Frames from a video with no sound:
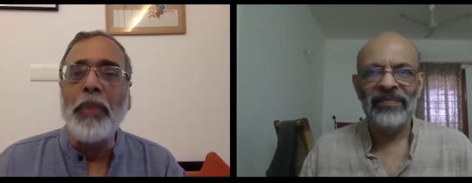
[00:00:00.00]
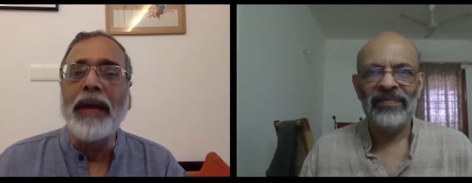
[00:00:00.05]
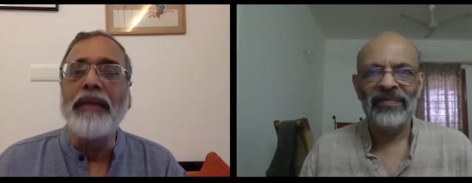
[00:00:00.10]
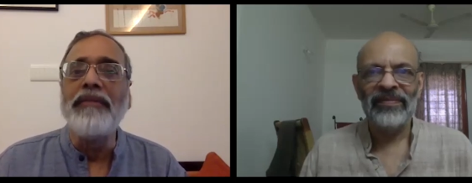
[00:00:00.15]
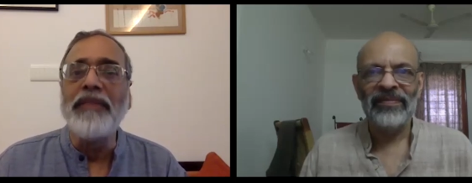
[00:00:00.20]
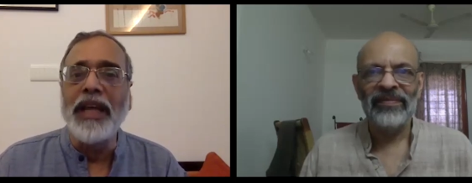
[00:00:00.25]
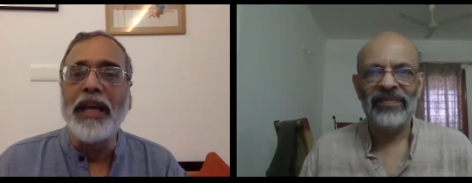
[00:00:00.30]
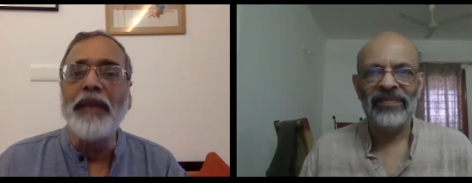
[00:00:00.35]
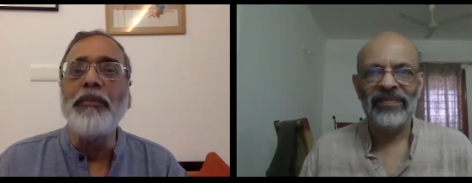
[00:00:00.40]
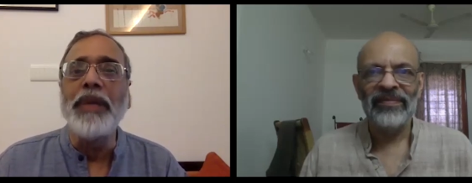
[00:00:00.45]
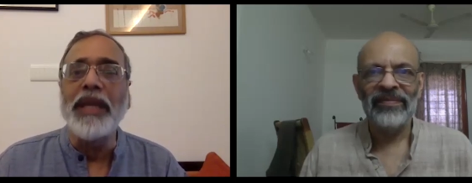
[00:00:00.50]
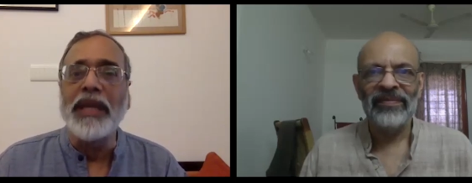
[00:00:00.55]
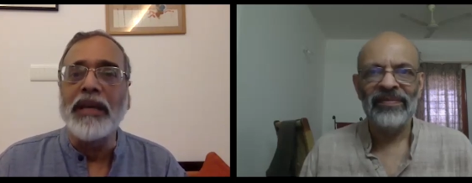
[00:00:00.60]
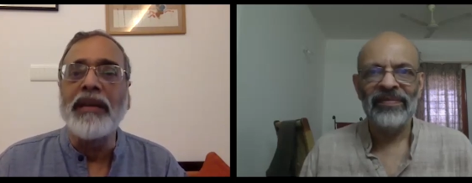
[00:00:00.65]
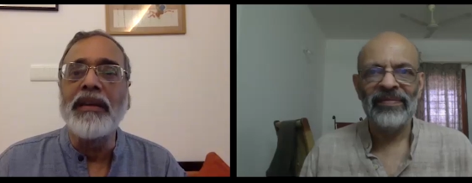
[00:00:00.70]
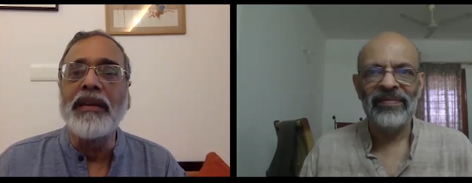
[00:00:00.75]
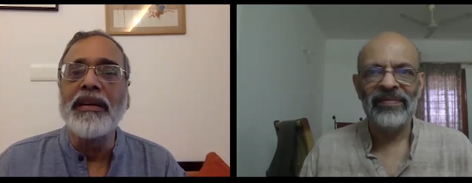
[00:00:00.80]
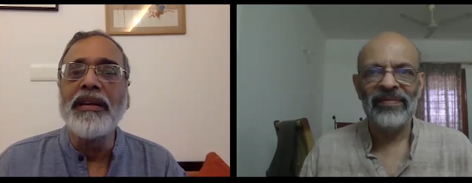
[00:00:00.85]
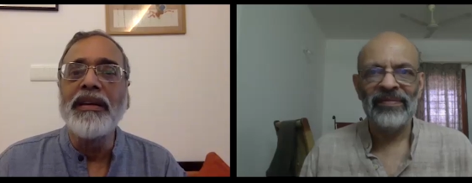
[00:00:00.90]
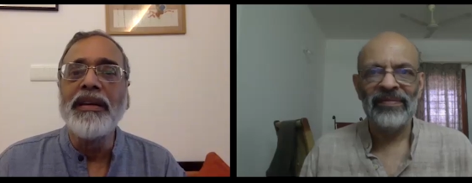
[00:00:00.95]

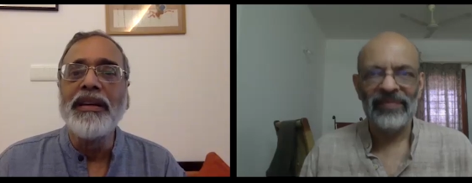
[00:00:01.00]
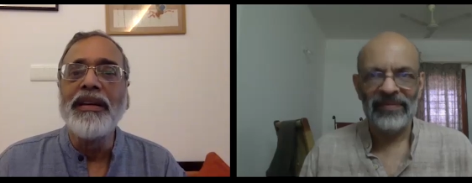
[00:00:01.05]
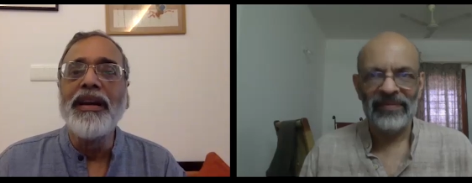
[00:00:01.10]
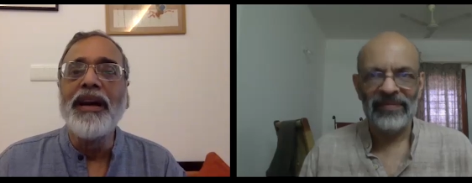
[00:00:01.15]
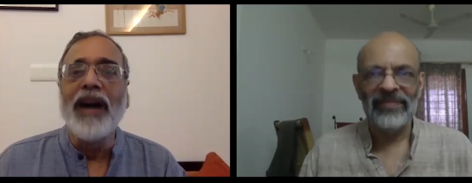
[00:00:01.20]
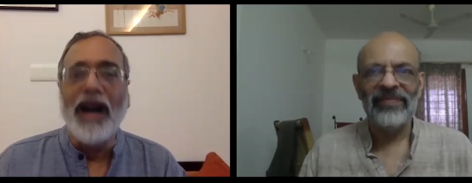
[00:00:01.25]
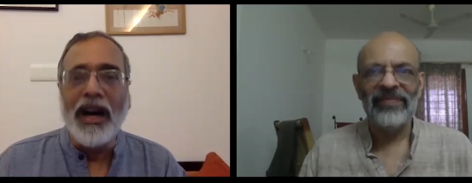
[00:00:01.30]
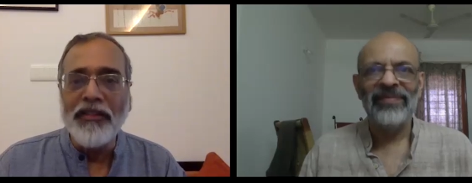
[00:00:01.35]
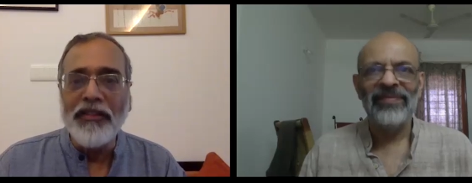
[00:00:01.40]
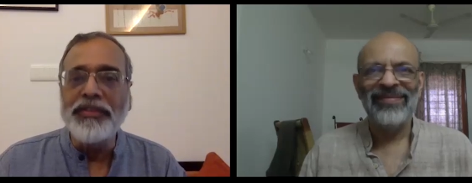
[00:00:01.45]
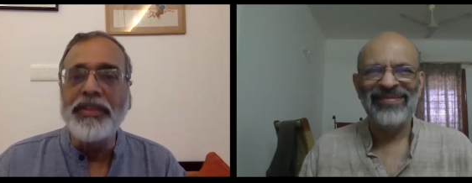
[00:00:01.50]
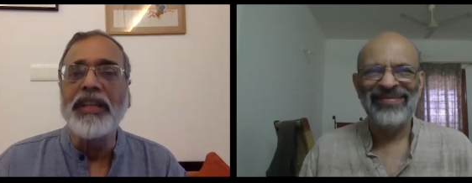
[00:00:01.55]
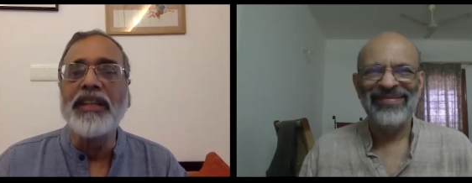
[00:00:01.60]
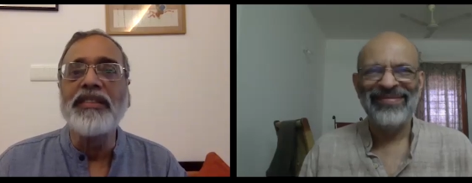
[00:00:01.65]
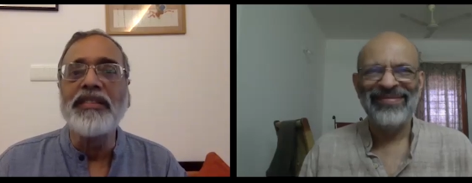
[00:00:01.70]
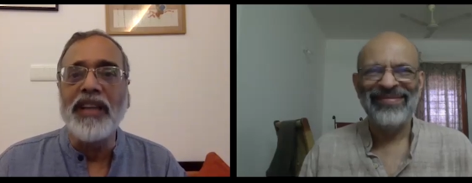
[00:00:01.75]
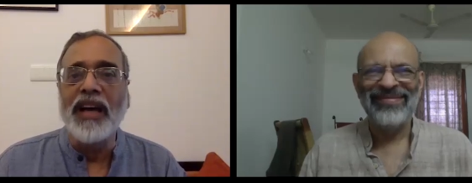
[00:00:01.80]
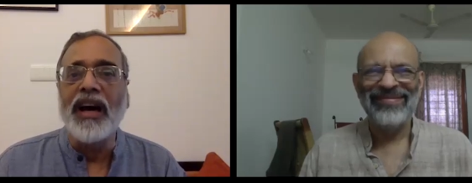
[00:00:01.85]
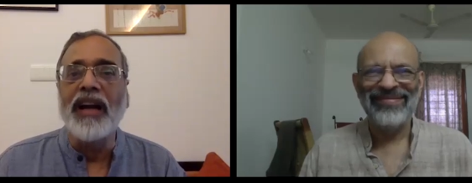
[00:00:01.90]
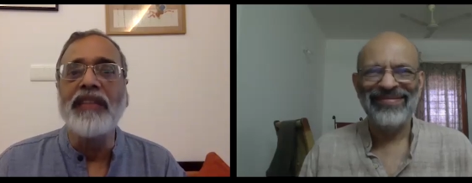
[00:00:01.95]
Speaker 1: pandemic after
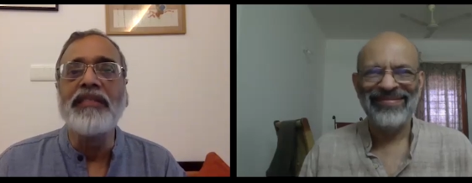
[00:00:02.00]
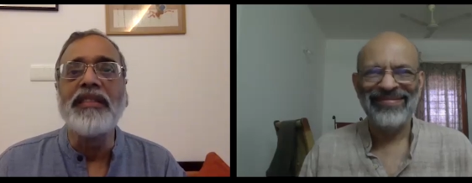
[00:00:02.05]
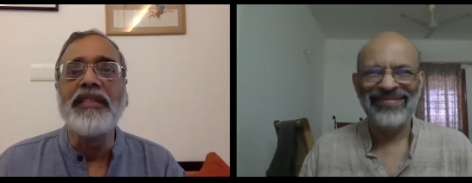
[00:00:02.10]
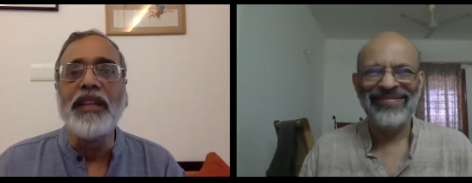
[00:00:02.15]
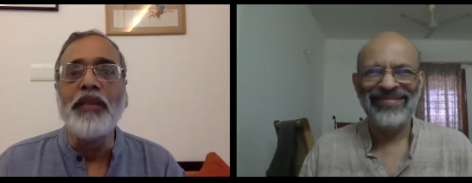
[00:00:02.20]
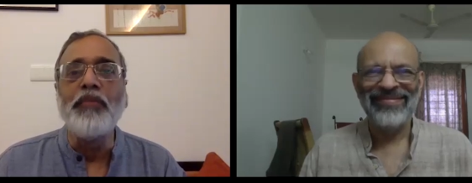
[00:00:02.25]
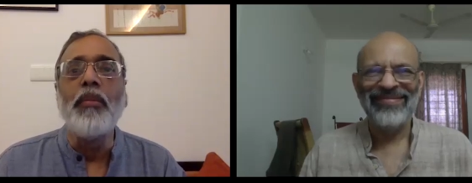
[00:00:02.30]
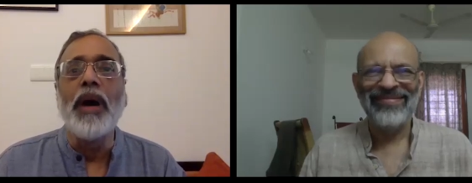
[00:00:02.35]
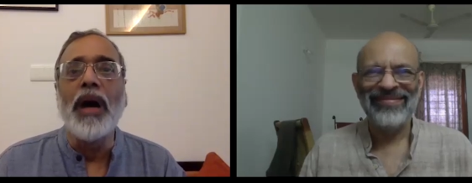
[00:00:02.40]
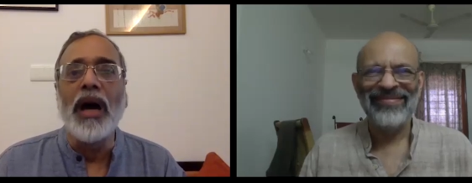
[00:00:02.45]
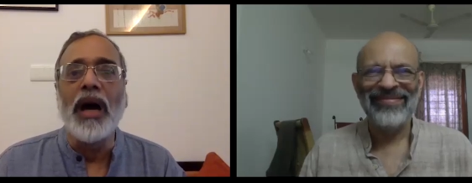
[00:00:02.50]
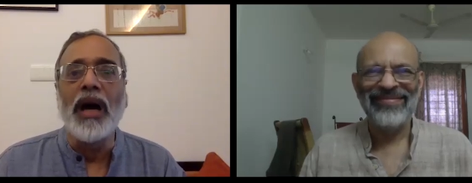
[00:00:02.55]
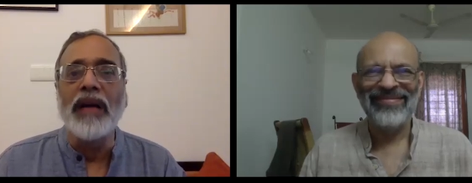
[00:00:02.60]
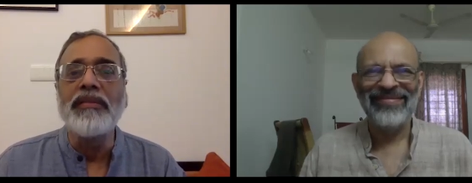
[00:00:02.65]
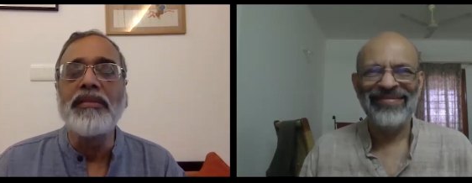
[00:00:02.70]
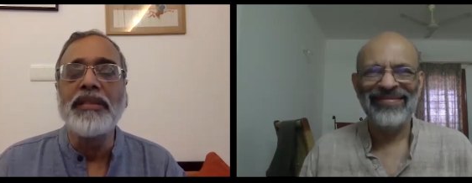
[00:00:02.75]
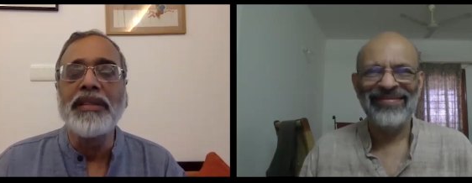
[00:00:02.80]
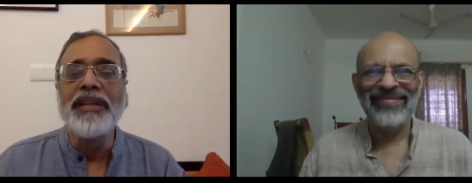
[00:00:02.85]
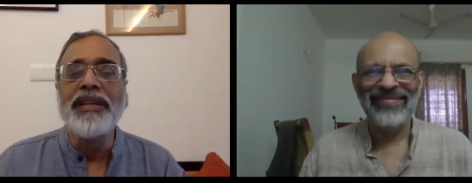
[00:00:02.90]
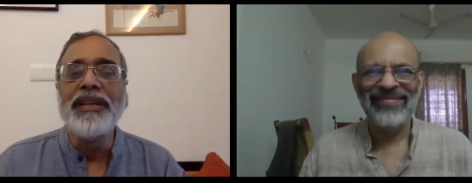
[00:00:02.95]
SARS and MERS,